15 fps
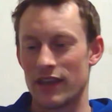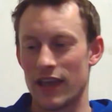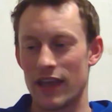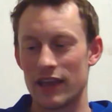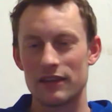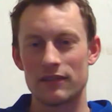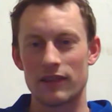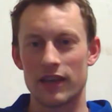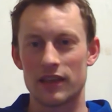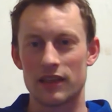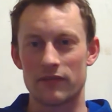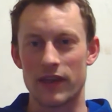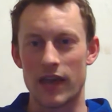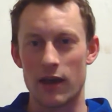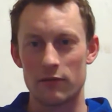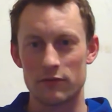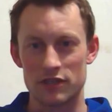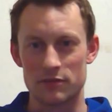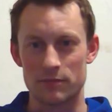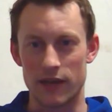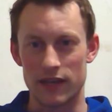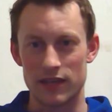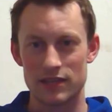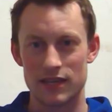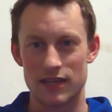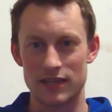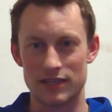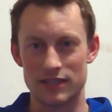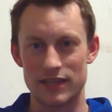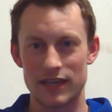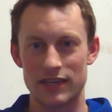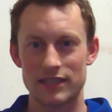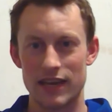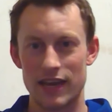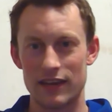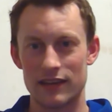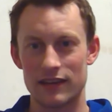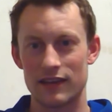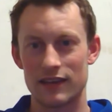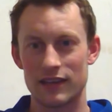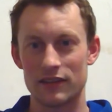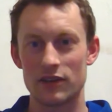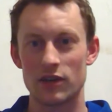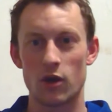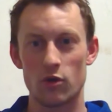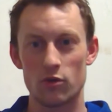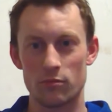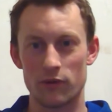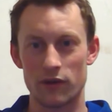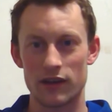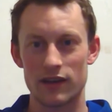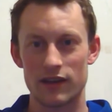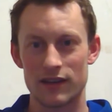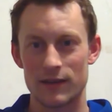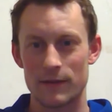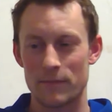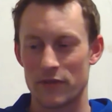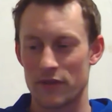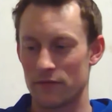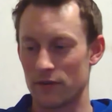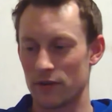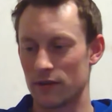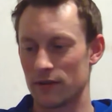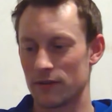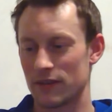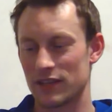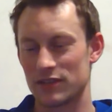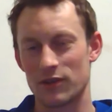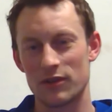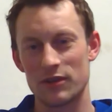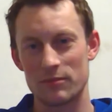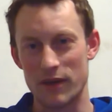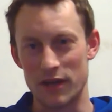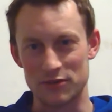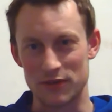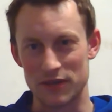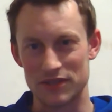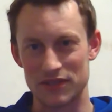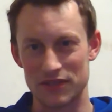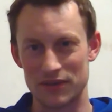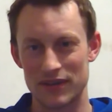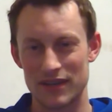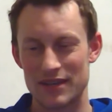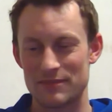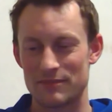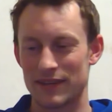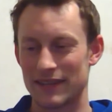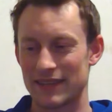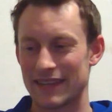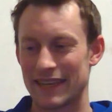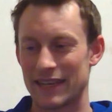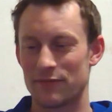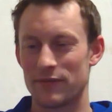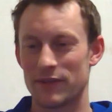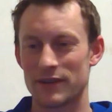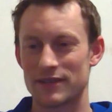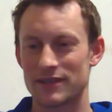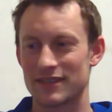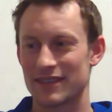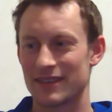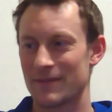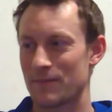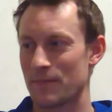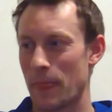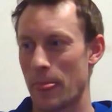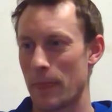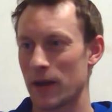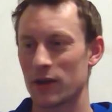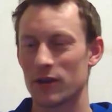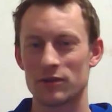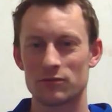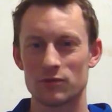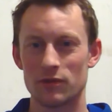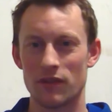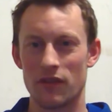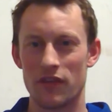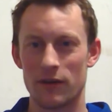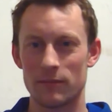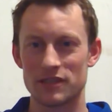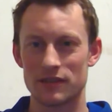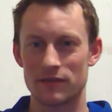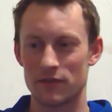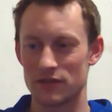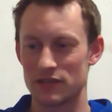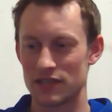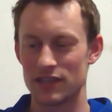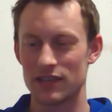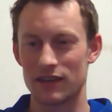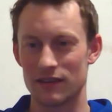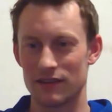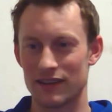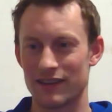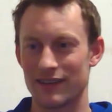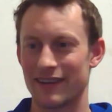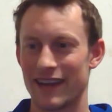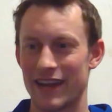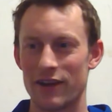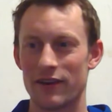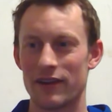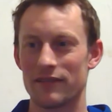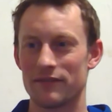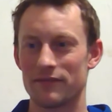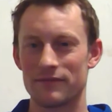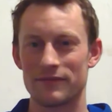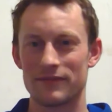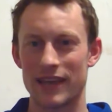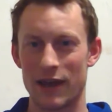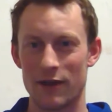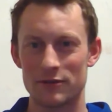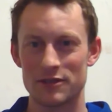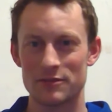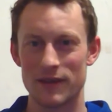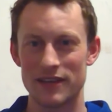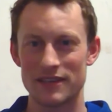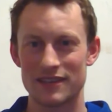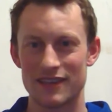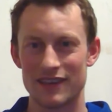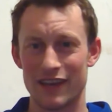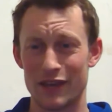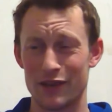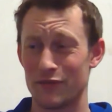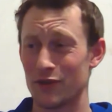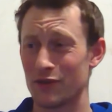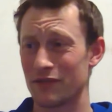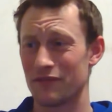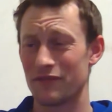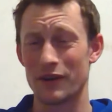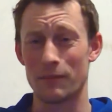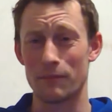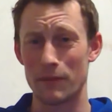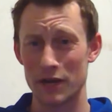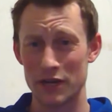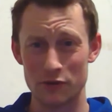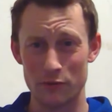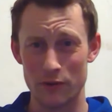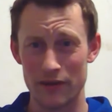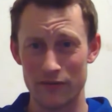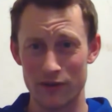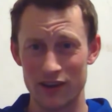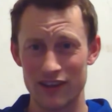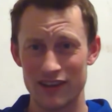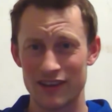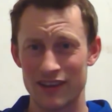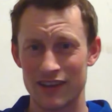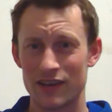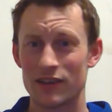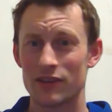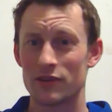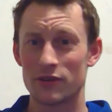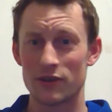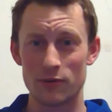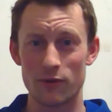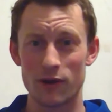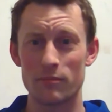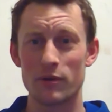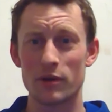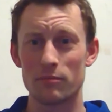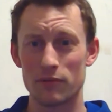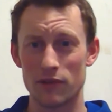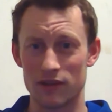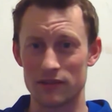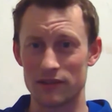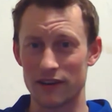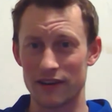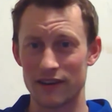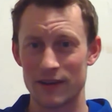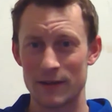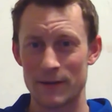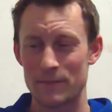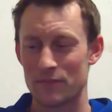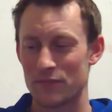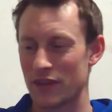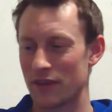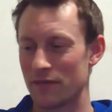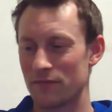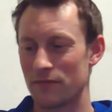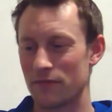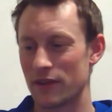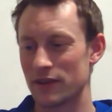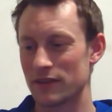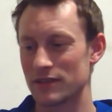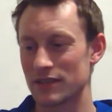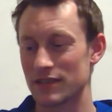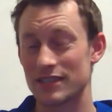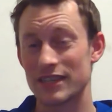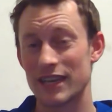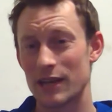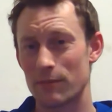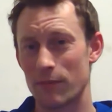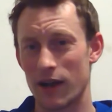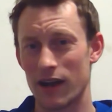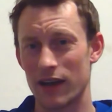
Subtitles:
any length of counter space is dictated in the code book. It's all in metric too, but if there's a good rule of thumb is if you see an area of counter space and if you could fit a microwave on it, you're going to want to put a plug there. If there's a sink